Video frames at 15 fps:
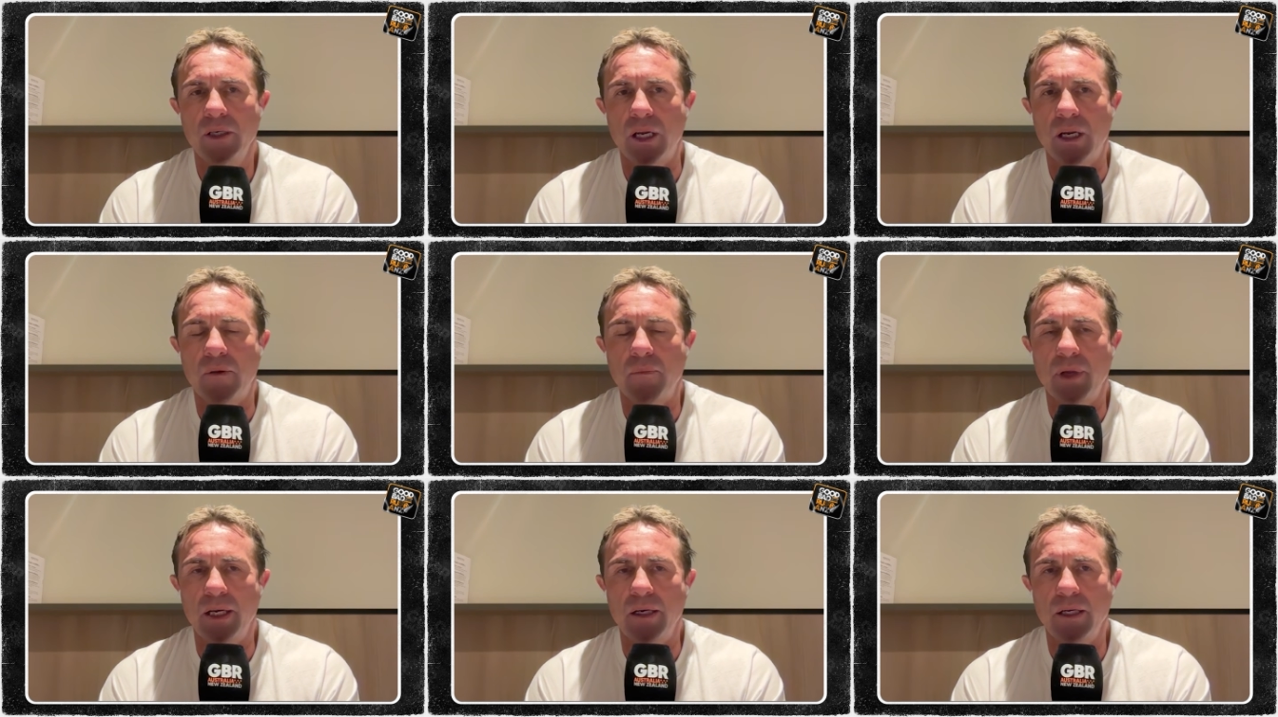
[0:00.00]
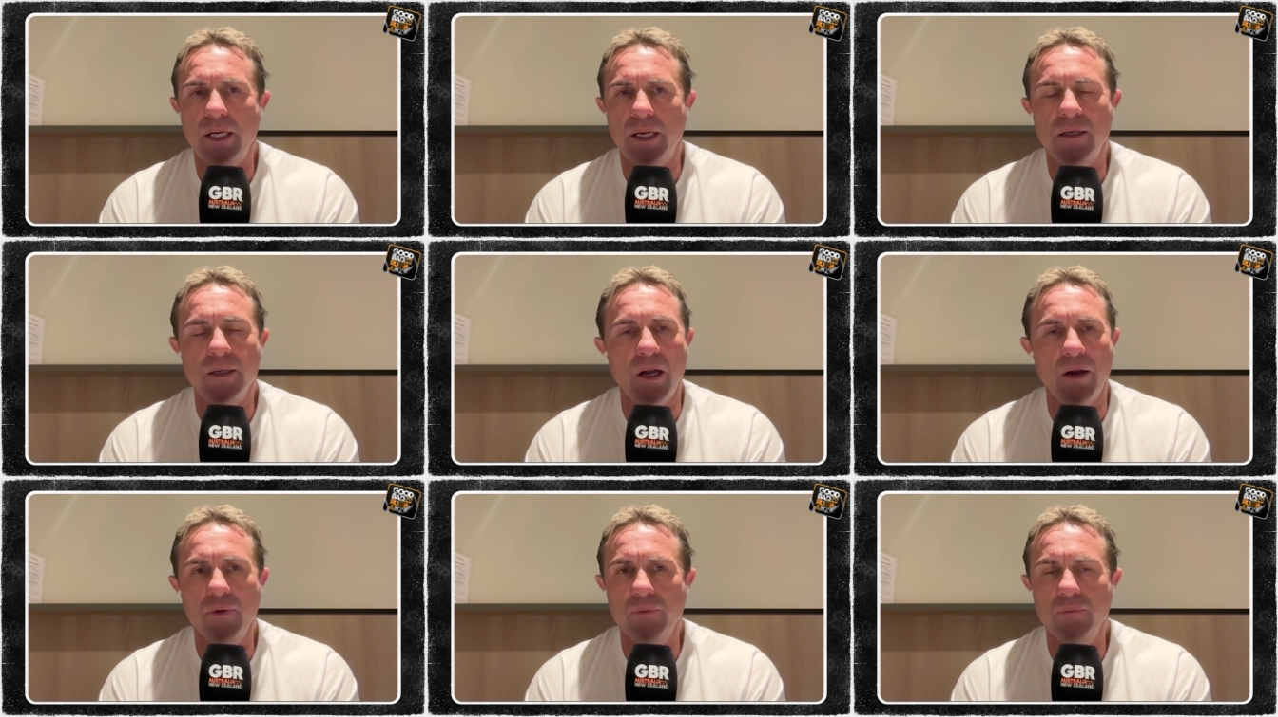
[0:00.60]

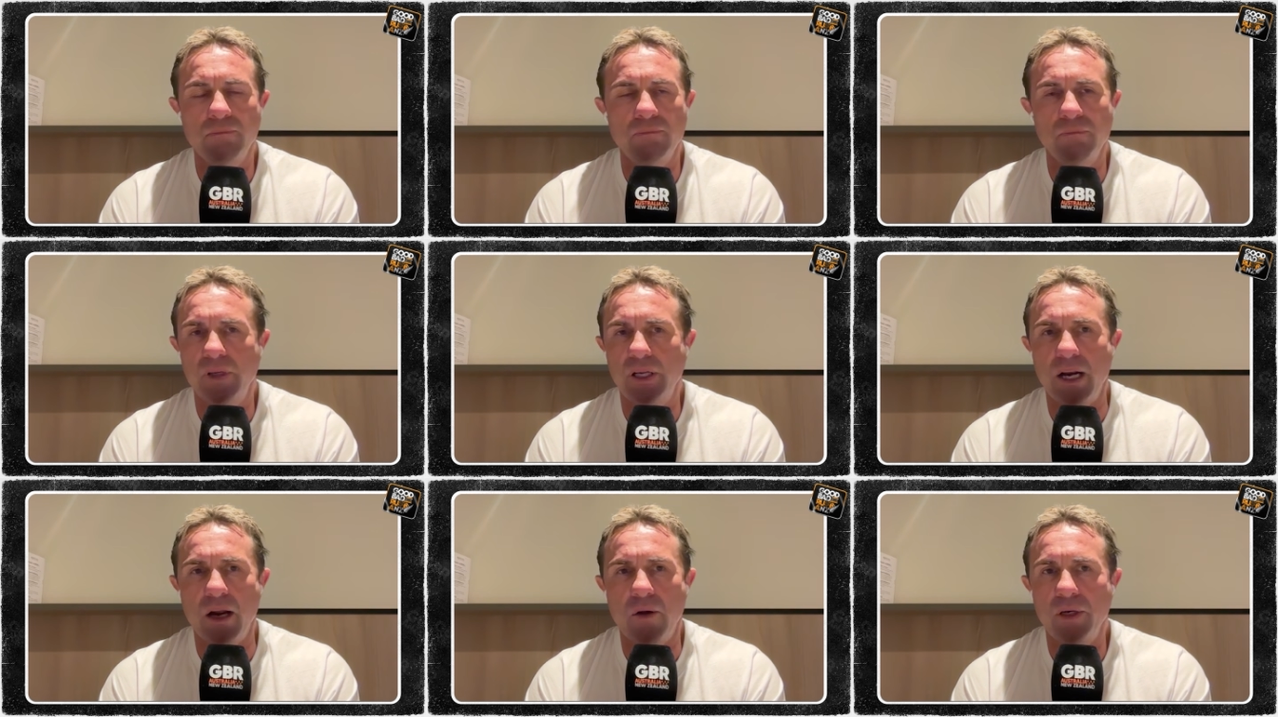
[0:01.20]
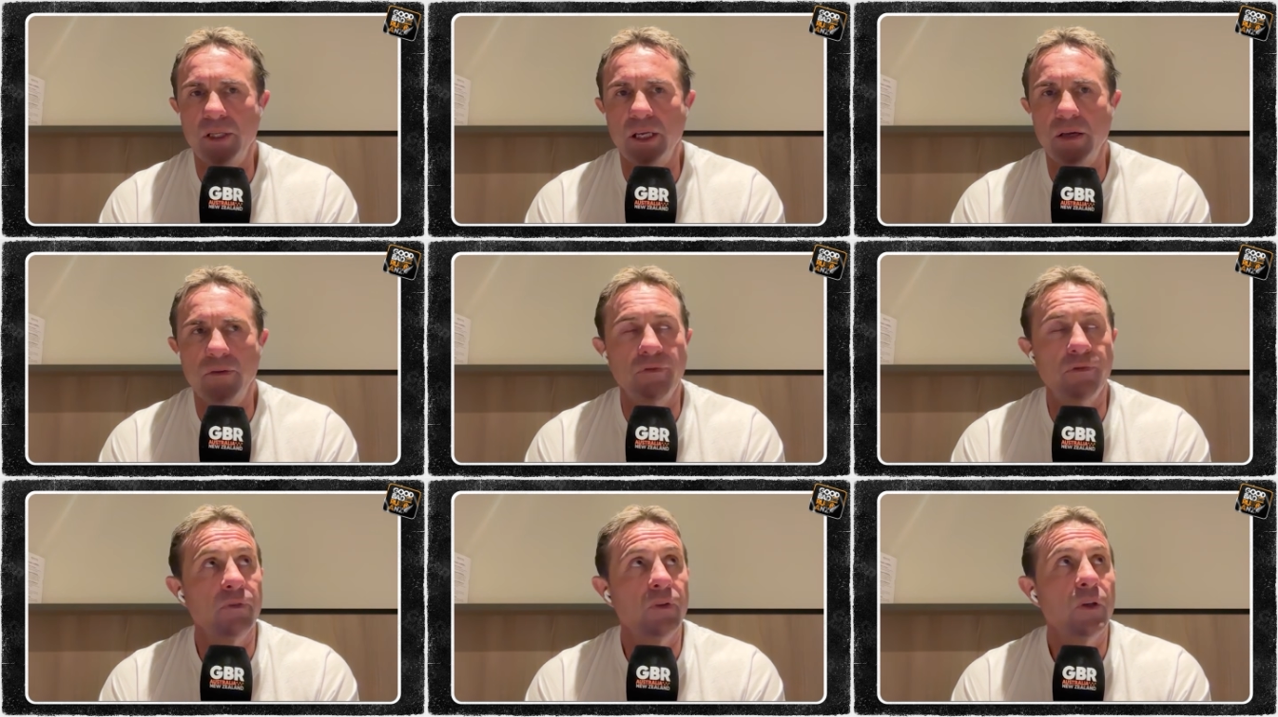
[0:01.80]
I'd
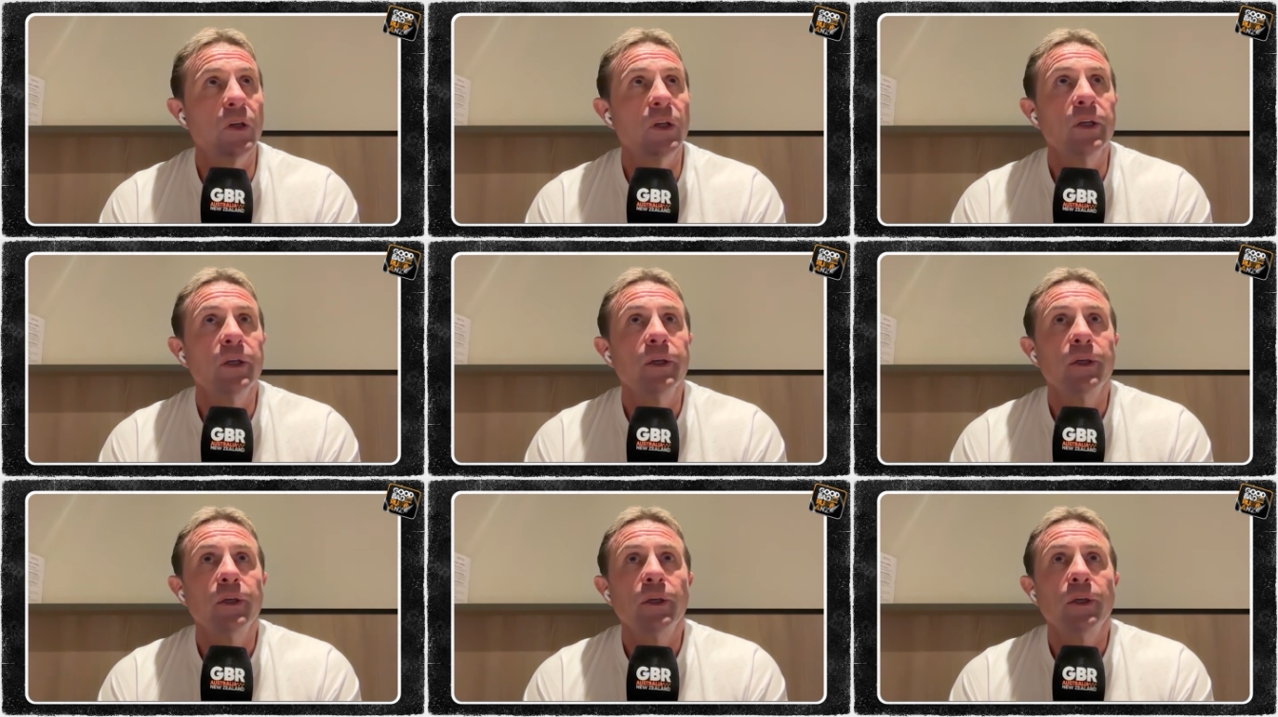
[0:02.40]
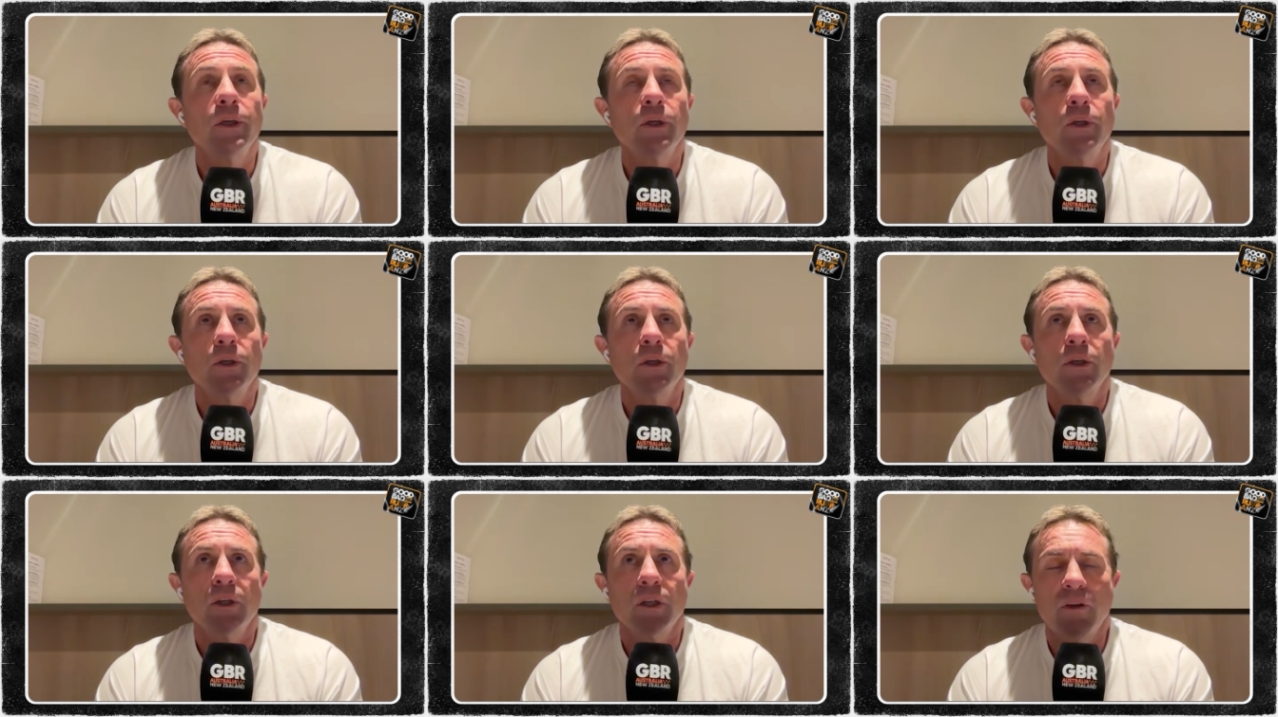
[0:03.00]

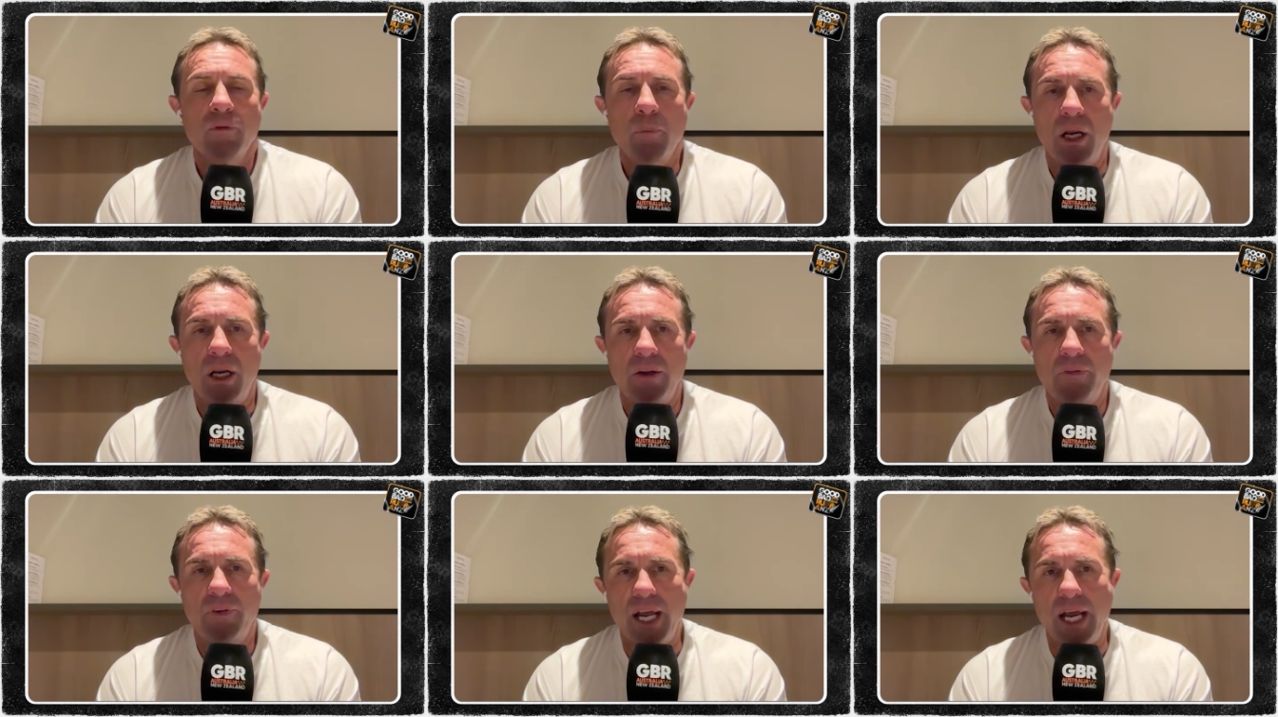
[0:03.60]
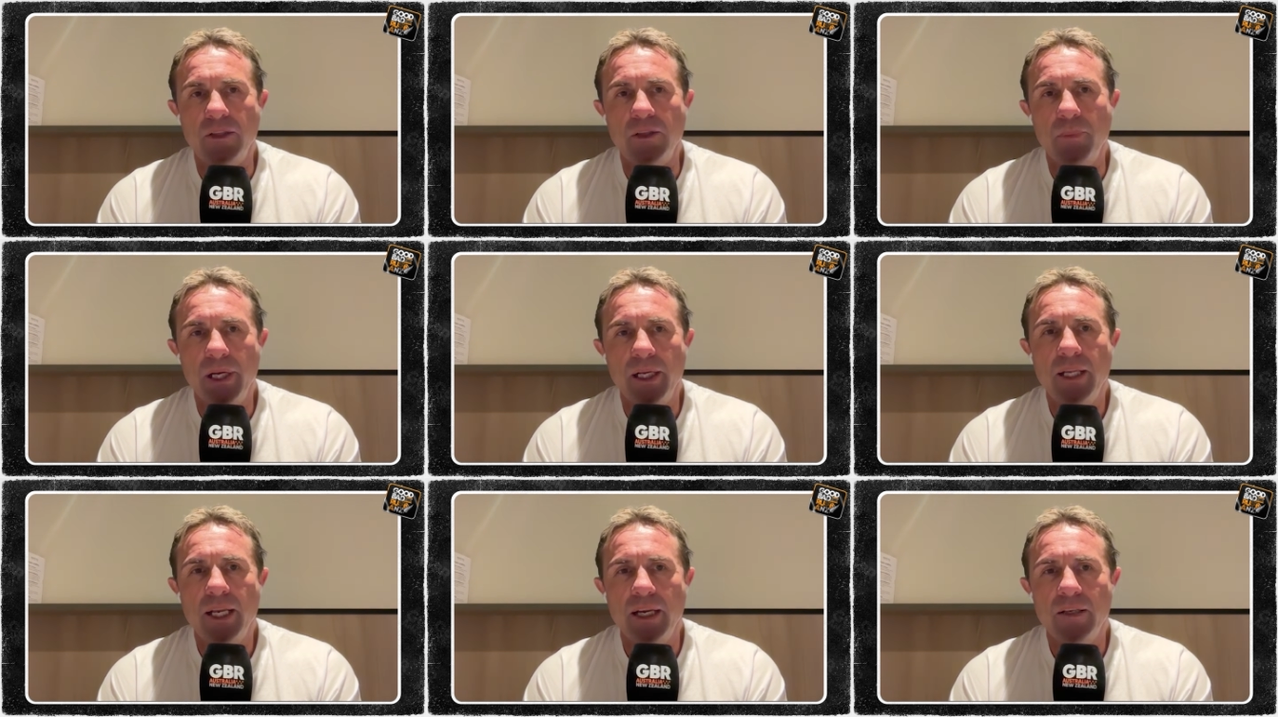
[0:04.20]
give my left nut to be
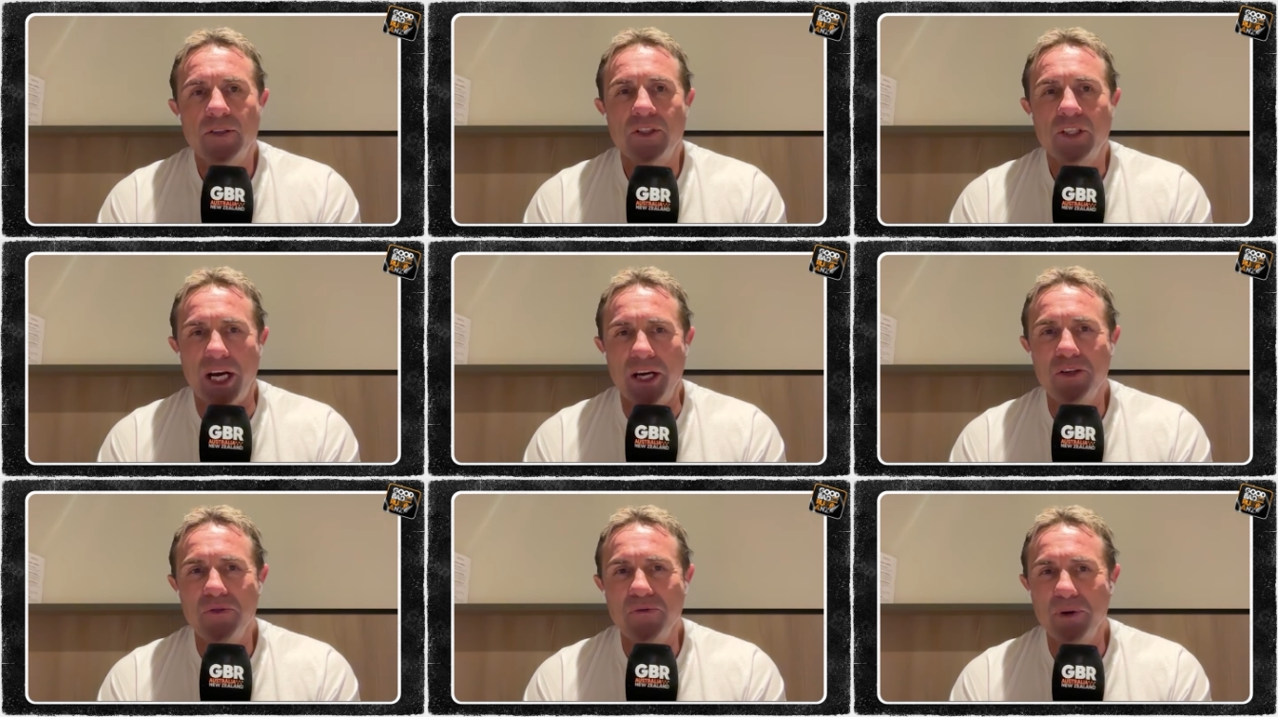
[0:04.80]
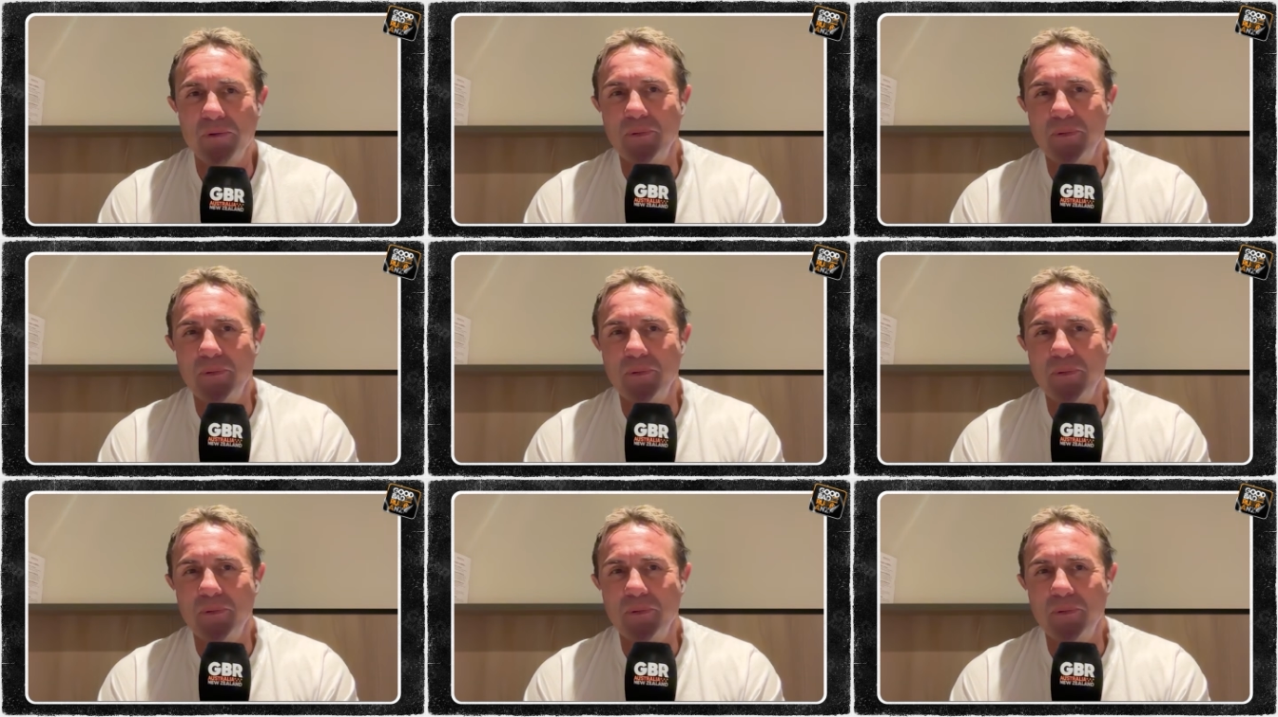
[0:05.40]
in that changing room,